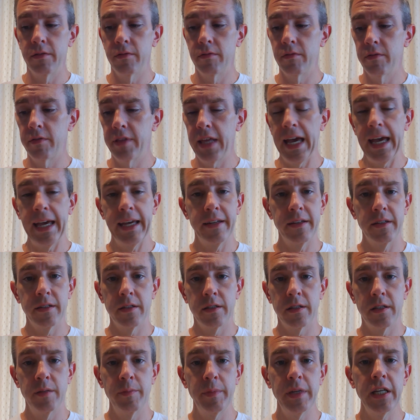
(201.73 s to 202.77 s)
that,
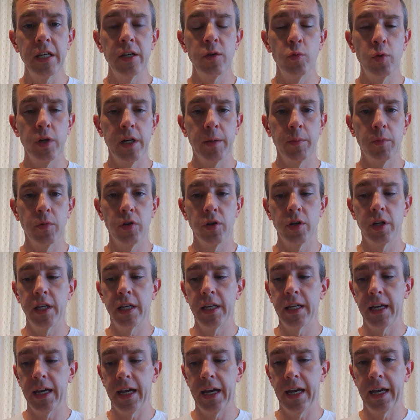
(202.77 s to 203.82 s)
to me, when I'm
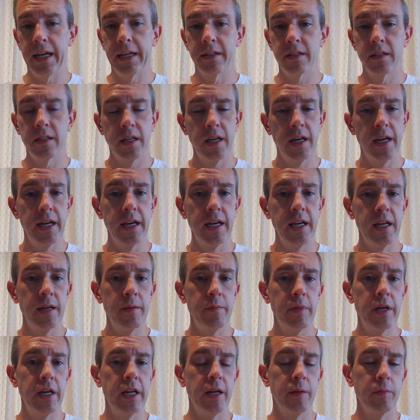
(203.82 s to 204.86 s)
looking at
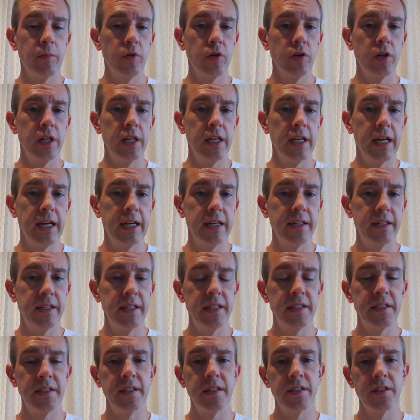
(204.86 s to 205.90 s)
time and I'm looking at
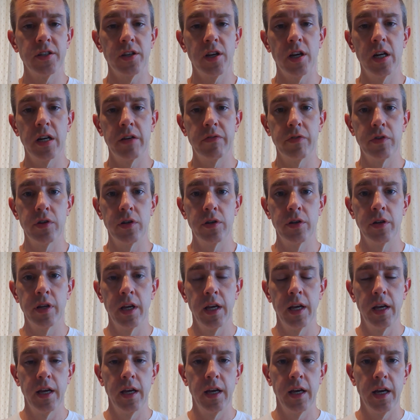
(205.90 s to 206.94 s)
distance covered,
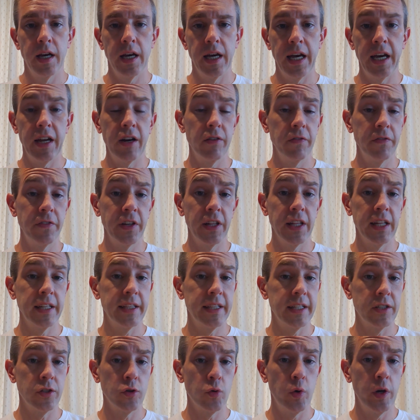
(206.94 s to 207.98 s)
I don't feel like
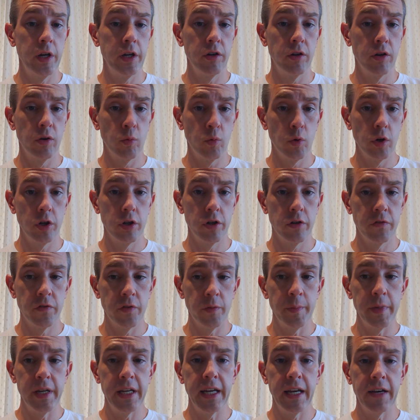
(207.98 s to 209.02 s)
that's quite going to work for
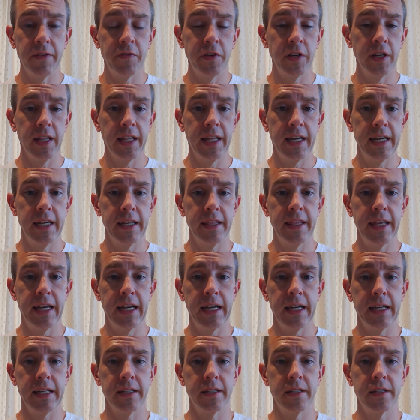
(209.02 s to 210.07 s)
me. I feel like
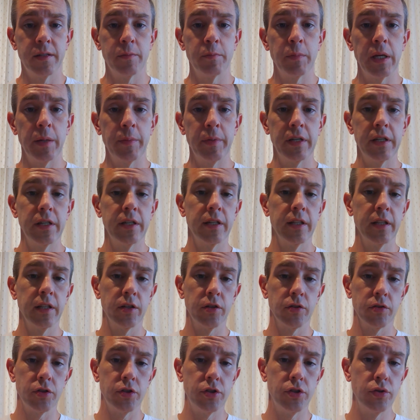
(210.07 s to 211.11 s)
that's maybe a
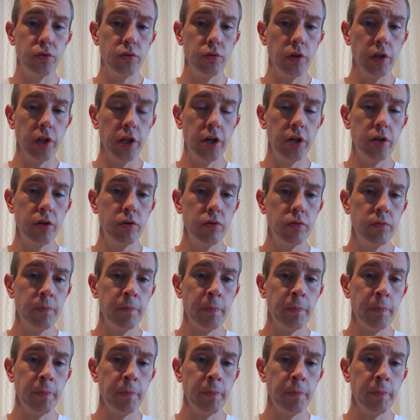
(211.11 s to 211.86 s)
little too low